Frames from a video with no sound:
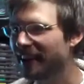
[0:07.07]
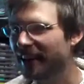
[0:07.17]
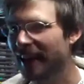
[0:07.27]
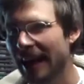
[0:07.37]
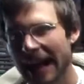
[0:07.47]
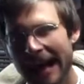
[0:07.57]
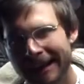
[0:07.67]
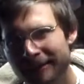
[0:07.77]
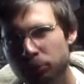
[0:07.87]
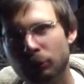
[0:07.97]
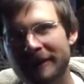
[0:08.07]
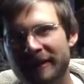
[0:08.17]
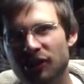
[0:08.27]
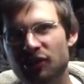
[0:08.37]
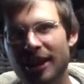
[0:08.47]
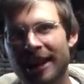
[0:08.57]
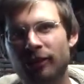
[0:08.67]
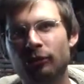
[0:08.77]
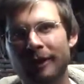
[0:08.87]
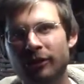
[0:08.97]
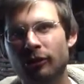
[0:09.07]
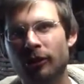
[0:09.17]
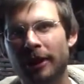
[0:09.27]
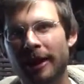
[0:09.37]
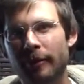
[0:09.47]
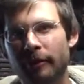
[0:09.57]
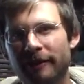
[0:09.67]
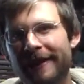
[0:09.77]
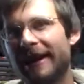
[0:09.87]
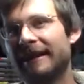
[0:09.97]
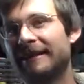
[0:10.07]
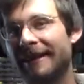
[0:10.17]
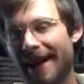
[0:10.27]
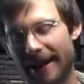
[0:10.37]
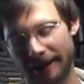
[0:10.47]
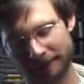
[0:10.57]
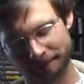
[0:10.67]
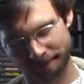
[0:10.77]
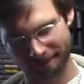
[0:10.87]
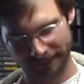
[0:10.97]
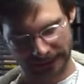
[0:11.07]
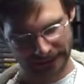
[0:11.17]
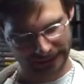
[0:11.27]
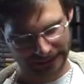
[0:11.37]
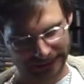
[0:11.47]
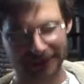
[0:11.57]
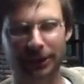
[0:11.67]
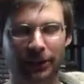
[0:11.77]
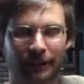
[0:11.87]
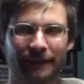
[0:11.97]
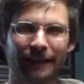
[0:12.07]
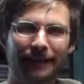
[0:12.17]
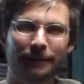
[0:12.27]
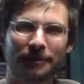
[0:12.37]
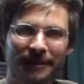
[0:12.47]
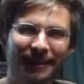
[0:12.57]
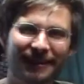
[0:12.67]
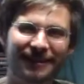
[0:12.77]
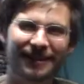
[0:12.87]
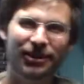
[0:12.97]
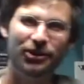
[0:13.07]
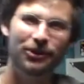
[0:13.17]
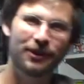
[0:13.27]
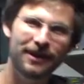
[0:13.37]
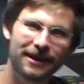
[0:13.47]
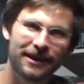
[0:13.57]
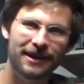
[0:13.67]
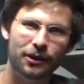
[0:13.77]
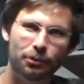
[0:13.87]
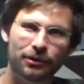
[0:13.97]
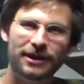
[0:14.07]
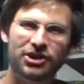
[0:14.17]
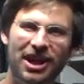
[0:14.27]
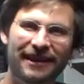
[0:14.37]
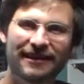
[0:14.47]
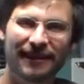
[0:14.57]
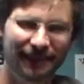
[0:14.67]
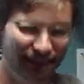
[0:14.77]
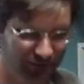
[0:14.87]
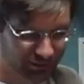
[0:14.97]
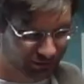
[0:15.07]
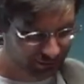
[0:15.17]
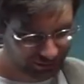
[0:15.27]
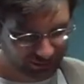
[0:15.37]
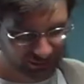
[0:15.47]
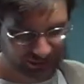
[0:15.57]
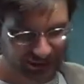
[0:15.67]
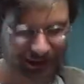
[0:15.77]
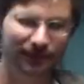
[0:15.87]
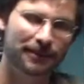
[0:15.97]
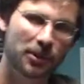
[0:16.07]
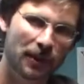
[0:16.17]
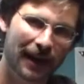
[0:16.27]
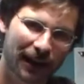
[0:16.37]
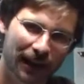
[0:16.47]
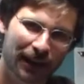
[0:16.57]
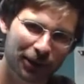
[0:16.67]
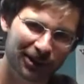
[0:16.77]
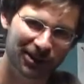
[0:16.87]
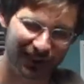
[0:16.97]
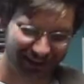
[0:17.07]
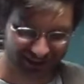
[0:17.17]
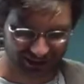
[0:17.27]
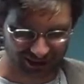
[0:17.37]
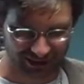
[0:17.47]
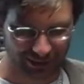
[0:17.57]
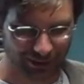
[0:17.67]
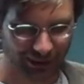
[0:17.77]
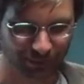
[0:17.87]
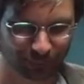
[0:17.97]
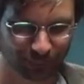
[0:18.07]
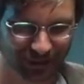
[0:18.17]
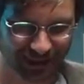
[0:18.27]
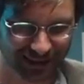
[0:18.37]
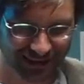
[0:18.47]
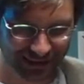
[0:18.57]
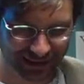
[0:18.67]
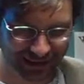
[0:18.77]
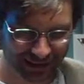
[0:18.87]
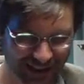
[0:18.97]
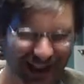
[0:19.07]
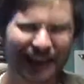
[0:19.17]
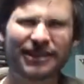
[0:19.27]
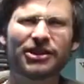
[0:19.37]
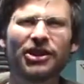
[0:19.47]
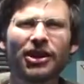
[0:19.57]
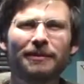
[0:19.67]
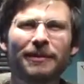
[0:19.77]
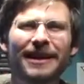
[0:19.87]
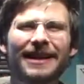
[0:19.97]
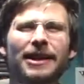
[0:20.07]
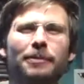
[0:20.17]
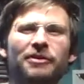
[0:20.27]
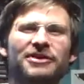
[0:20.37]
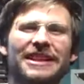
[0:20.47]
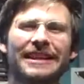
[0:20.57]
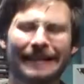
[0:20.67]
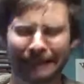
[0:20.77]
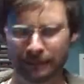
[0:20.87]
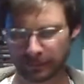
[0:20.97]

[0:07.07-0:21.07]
the as British as RetrogamerVX tag. So I've got a couple things to do, a British accent, and then some questions and answers. So here we go. It's not my cup of tea.